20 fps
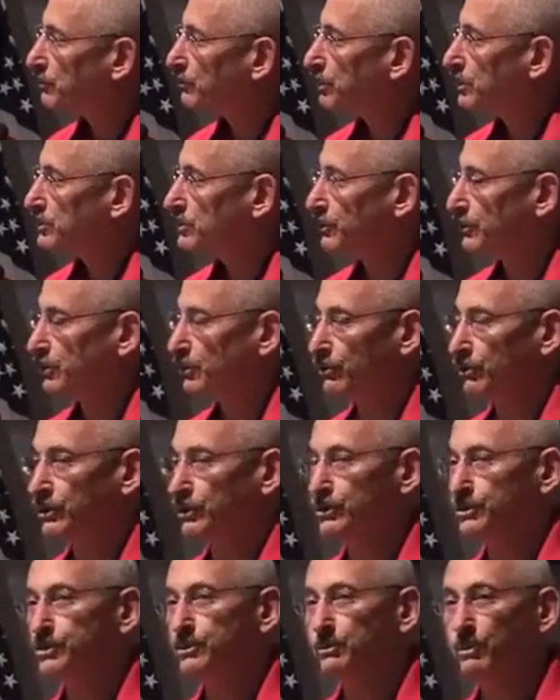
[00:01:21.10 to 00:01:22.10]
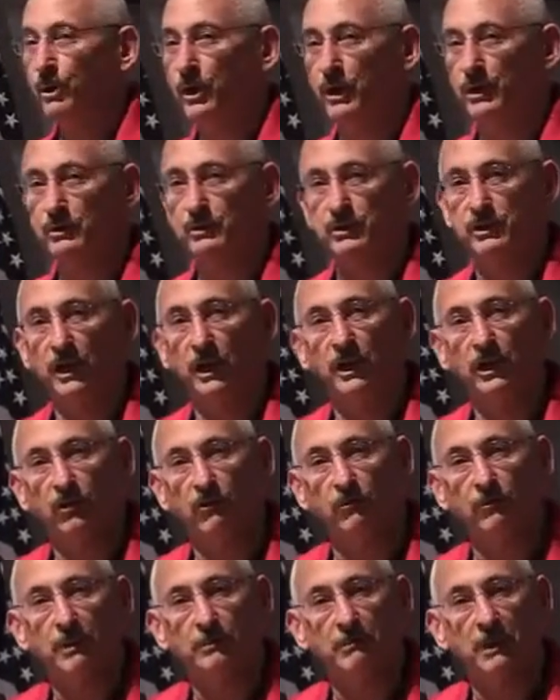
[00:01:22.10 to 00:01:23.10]
which are the only two prayers that I
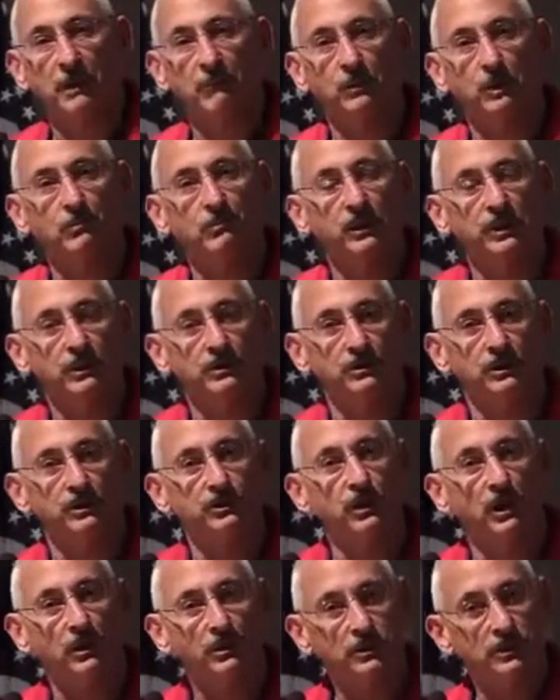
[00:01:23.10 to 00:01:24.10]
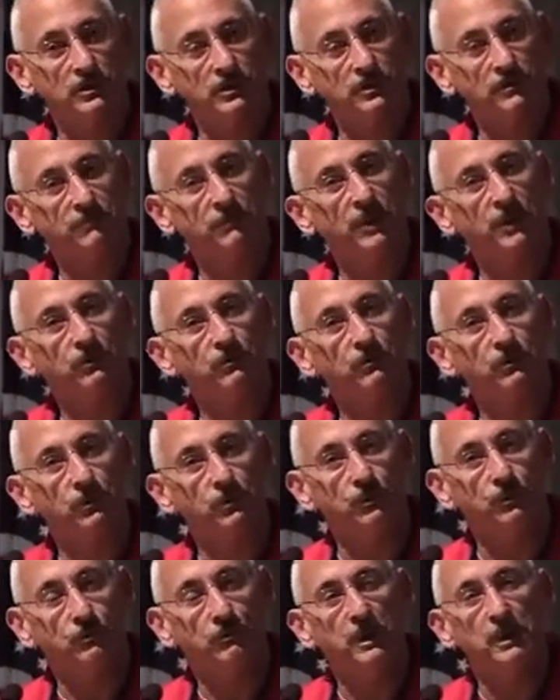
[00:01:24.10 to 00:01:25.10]
could remember. But in the darkness of my
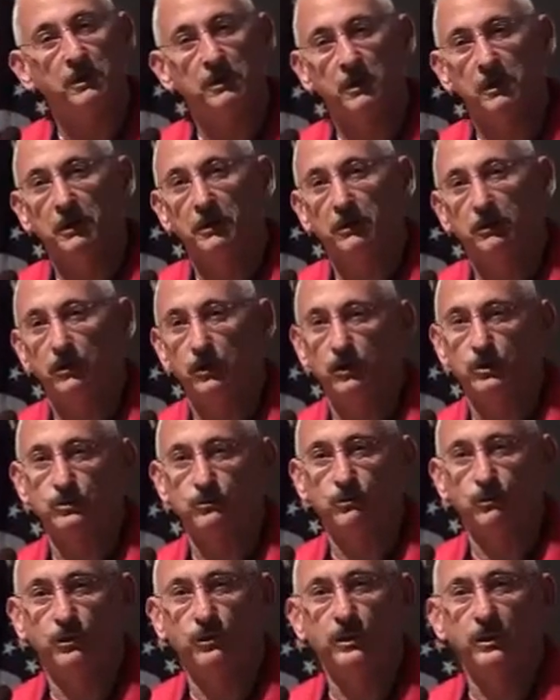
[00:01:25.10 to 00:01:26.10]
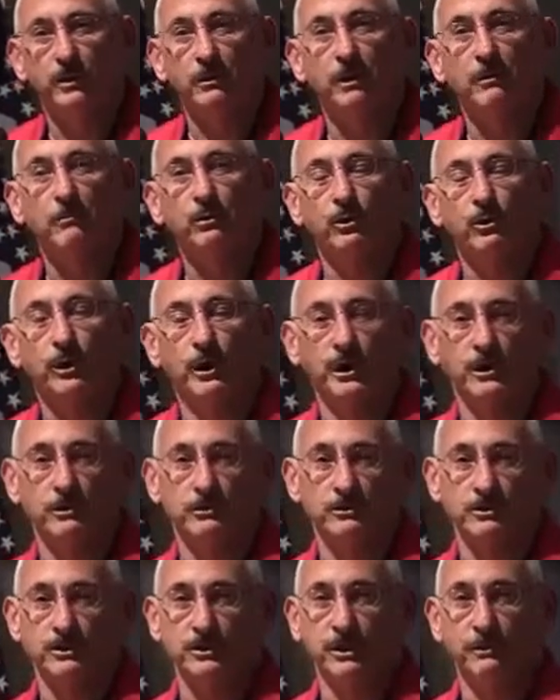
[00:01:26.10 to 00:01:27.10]
room, those were the
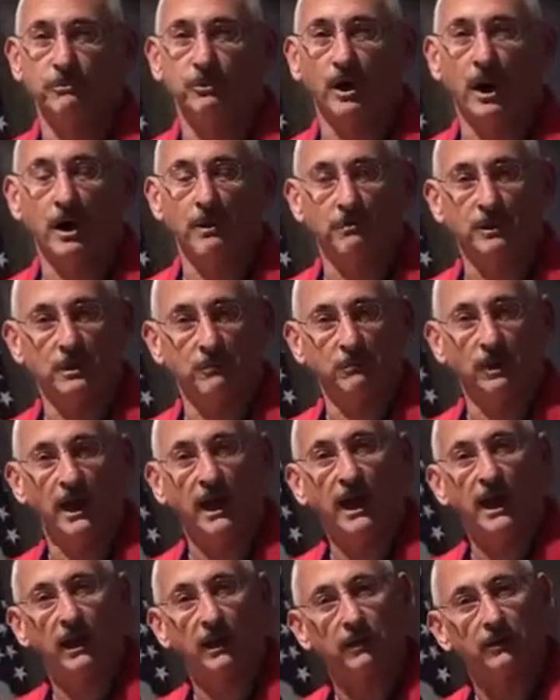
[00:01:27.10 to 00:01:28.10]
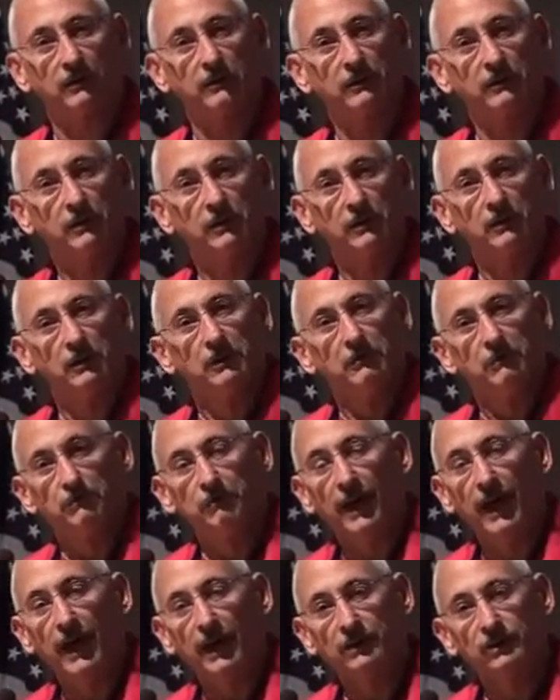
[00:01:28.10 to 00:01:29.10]
prayers that brought me back,
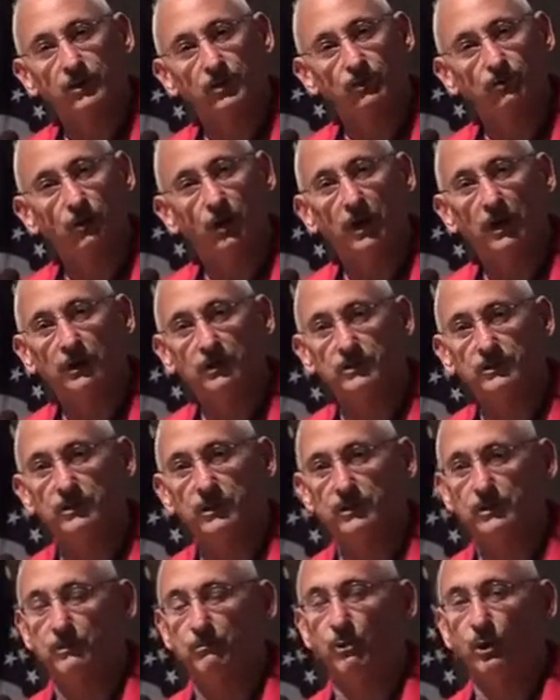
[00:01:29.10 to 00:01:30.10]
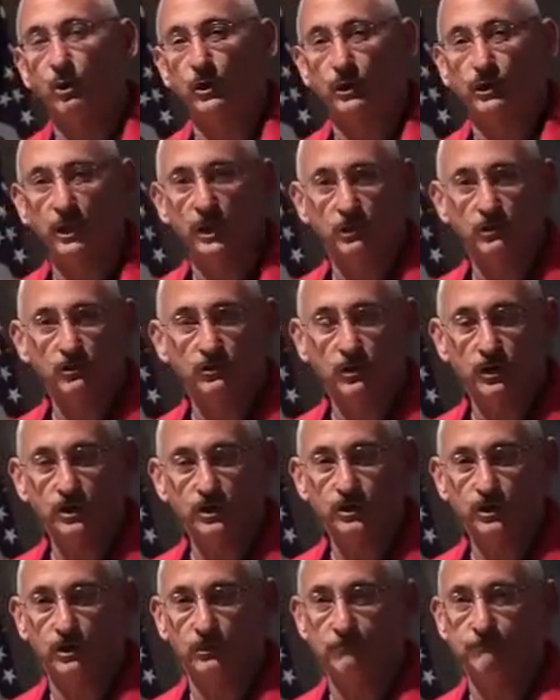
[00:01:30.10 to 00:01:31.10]
back to Christ as a born-again
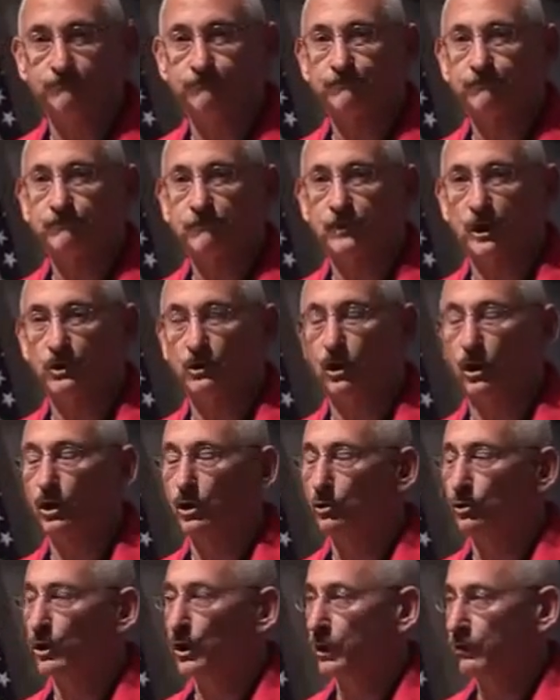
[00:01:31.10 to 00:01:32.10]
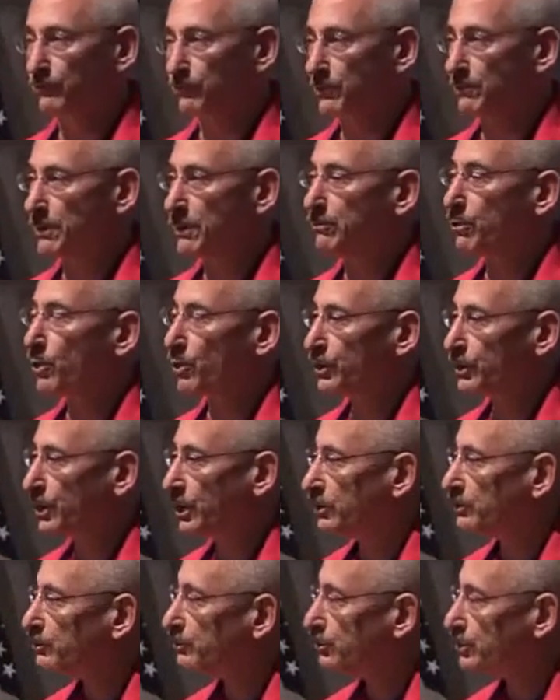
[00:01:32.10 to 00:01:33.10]
Christian, and all the way from a
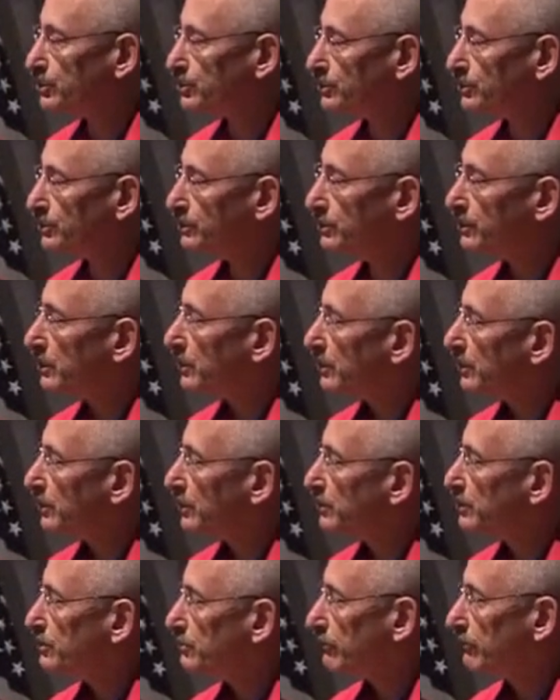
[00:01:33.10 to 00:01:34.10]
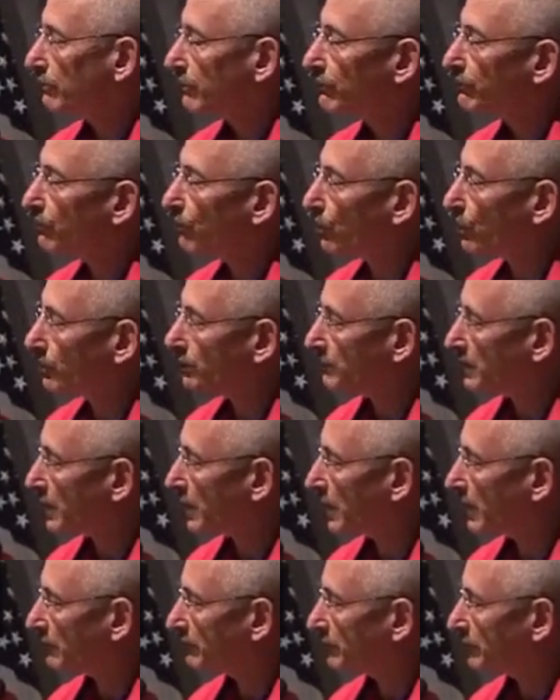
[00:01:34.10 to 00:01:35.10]
born-again Christian to a Reformed
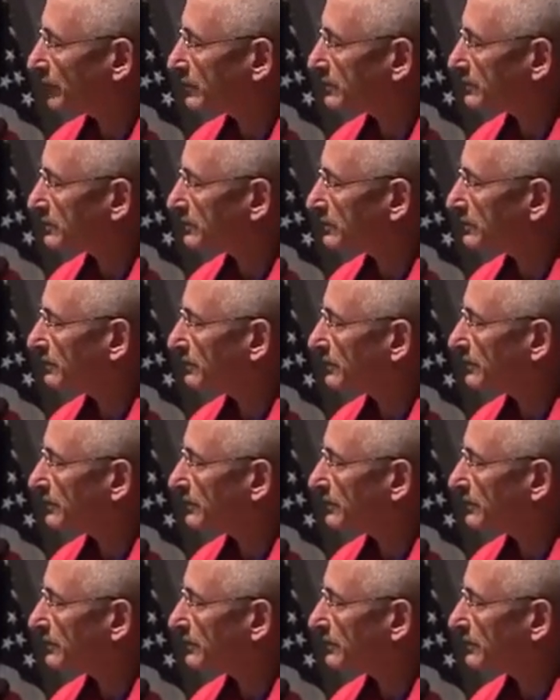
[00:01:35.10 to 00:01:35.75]
Calvinist,